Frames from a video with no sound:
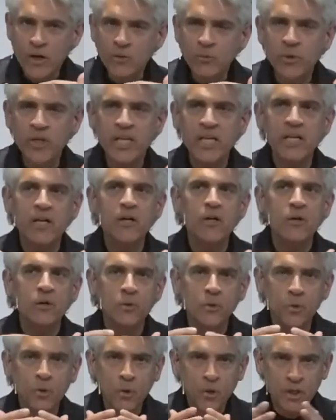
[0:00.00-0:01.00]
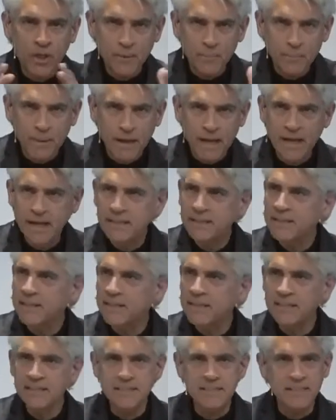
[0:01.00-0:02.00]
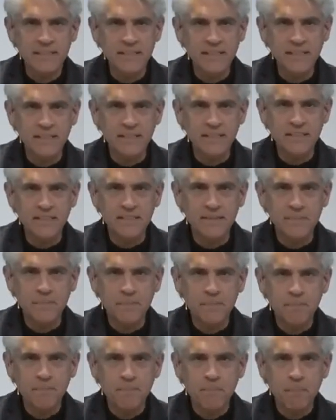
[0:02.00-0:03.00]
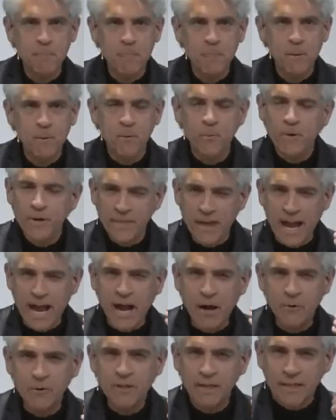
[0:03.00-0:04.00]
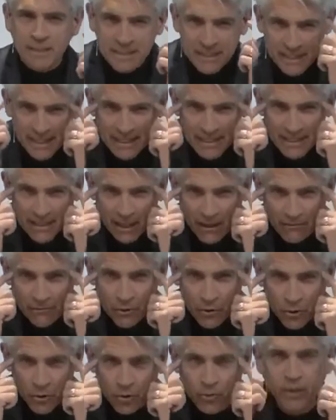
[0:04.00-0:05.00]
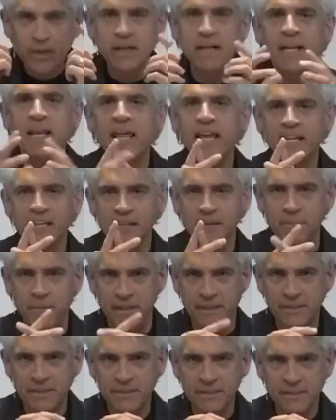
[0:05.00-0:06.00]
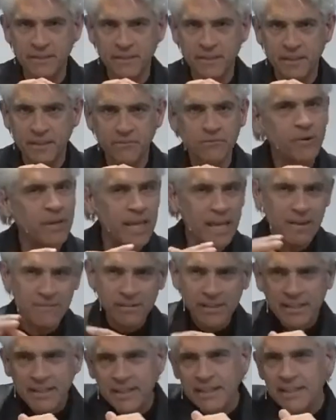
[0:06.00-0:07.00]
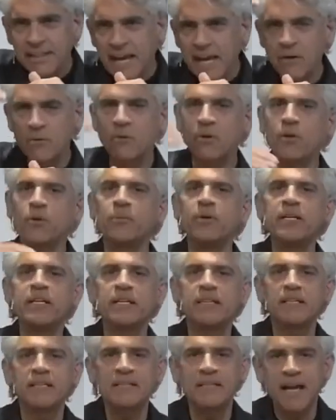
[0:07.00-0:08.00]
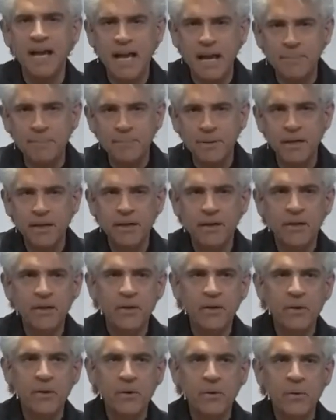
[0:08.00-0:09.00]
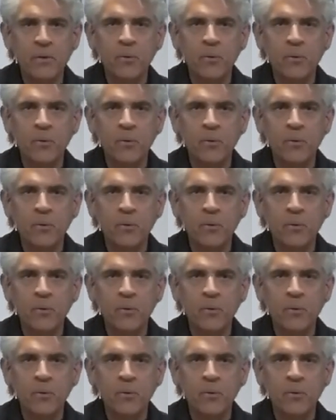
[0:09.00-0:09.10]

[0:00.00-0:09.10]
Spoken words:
when we look upon these things without a sense of true enlightenment, if we haven't gotten all the way to the top,